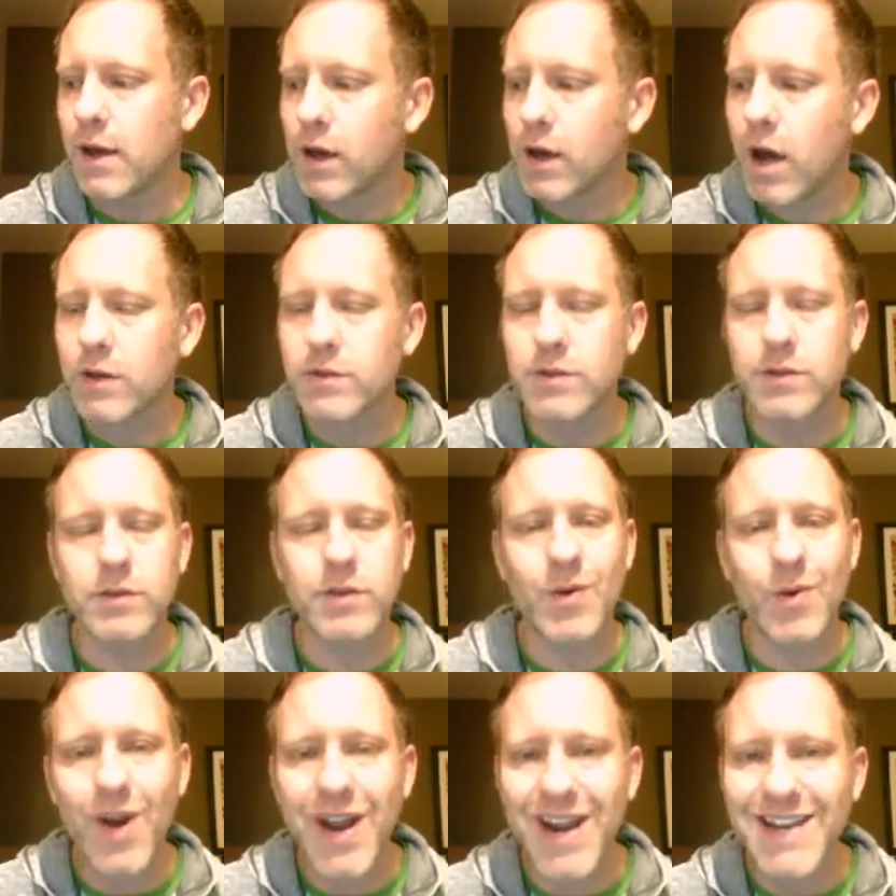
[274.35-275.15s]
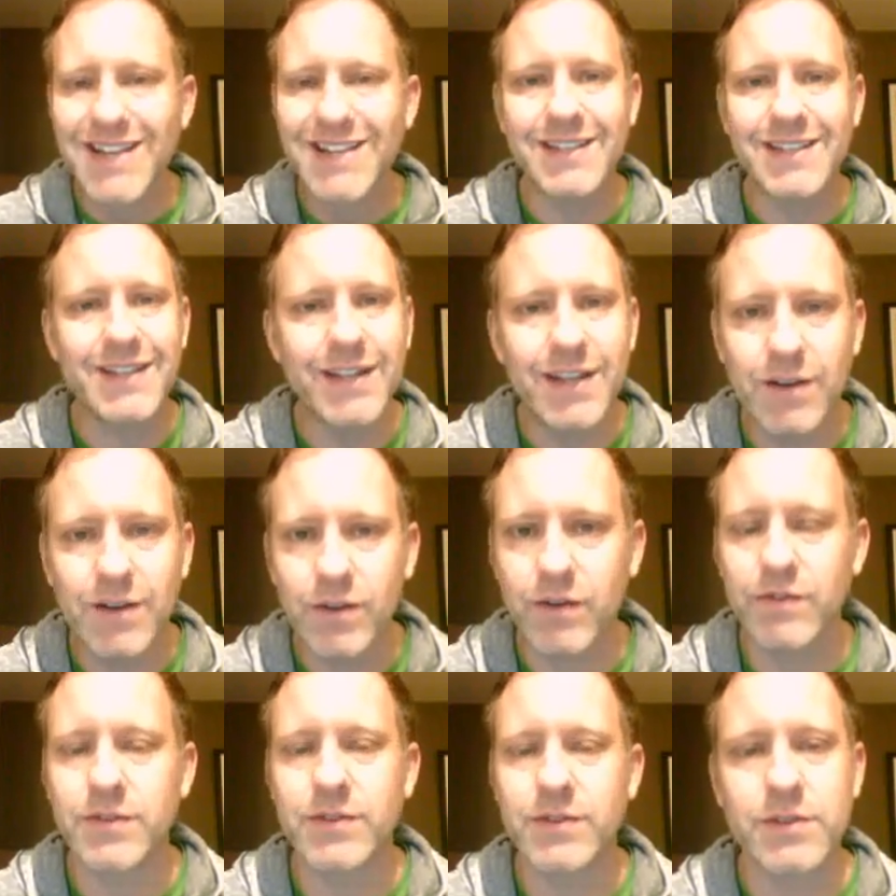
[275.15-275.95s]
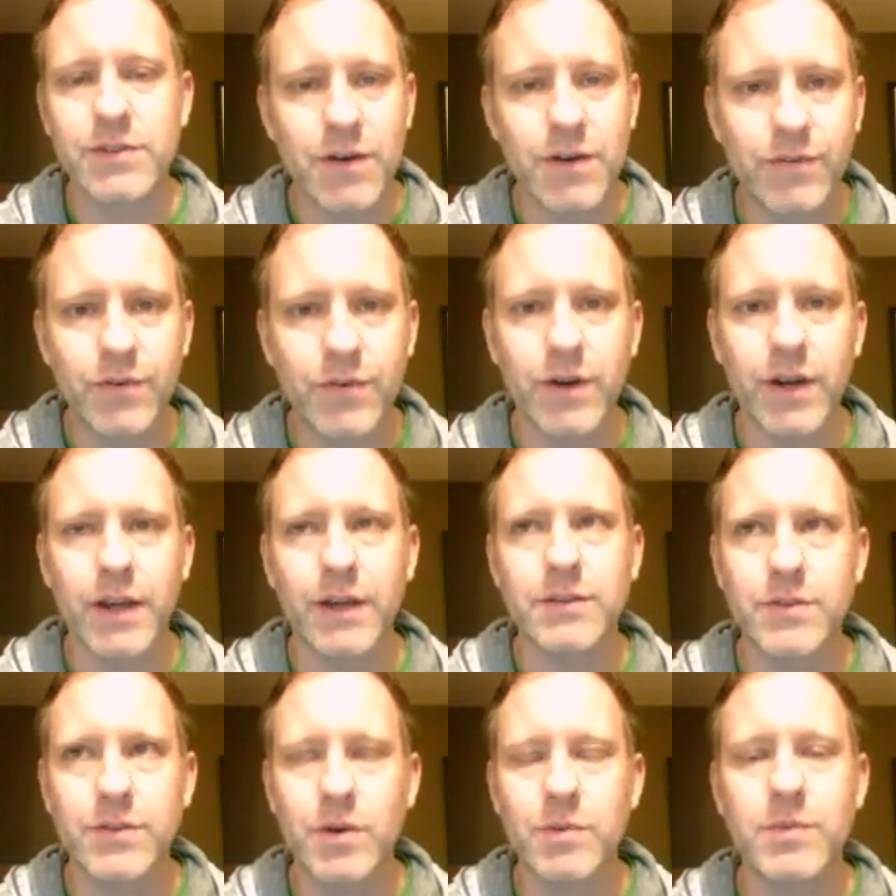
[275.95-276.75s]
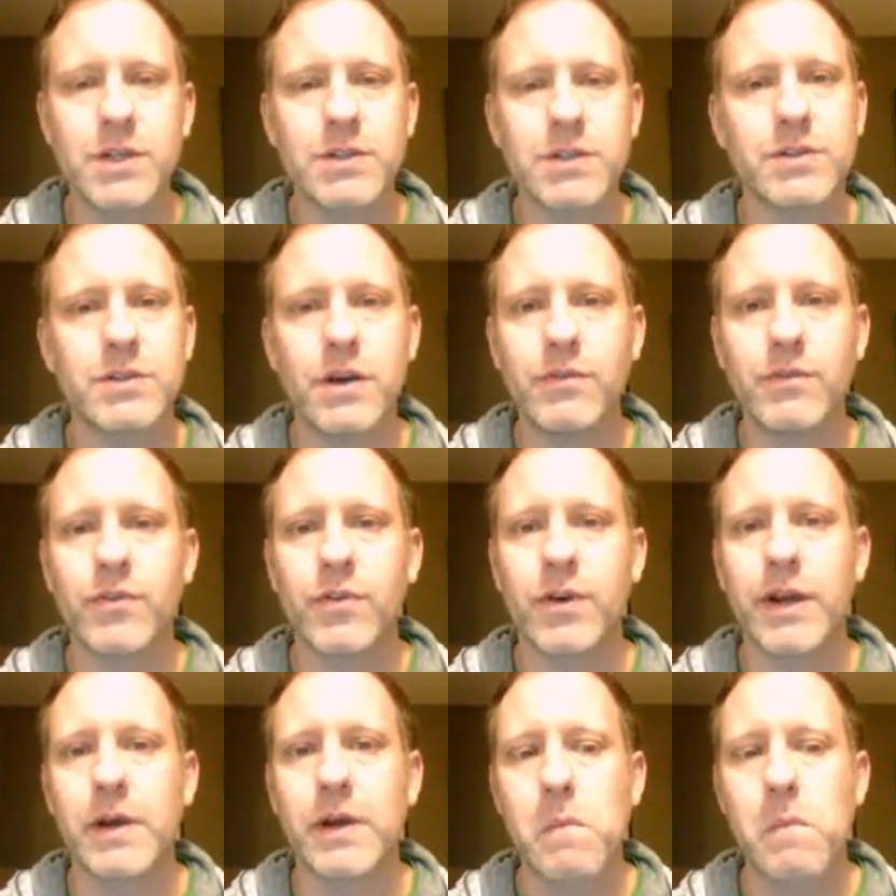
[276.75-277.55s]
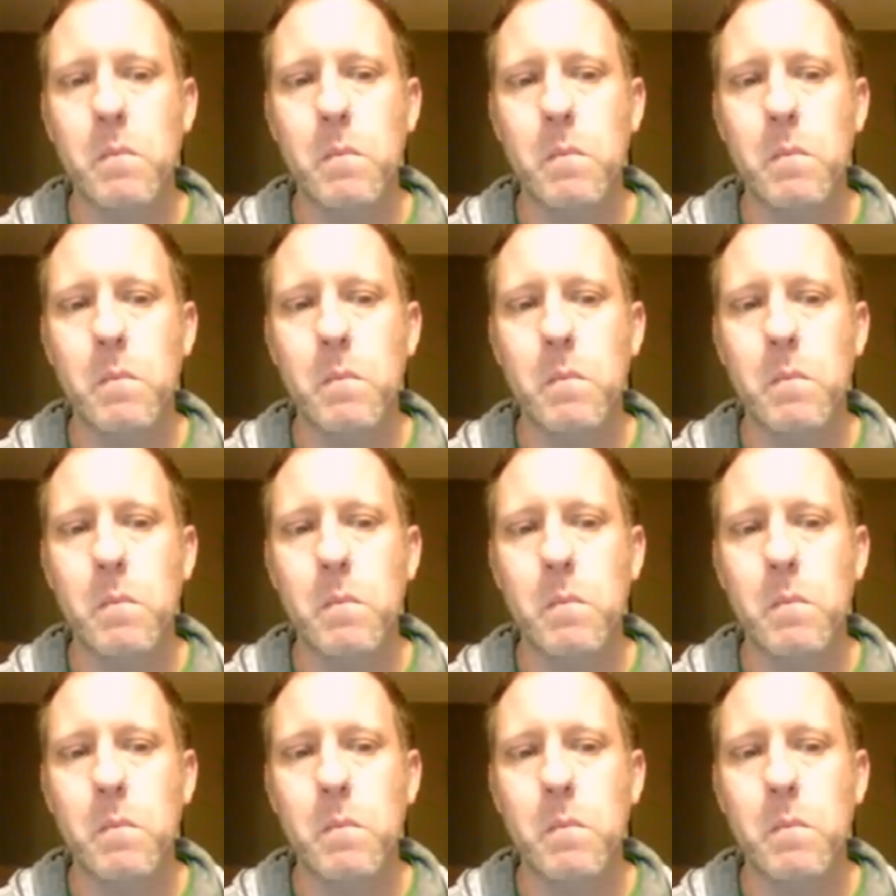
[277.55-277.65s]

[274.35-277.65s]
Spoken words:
causes a great deal of suffering, so much suffering.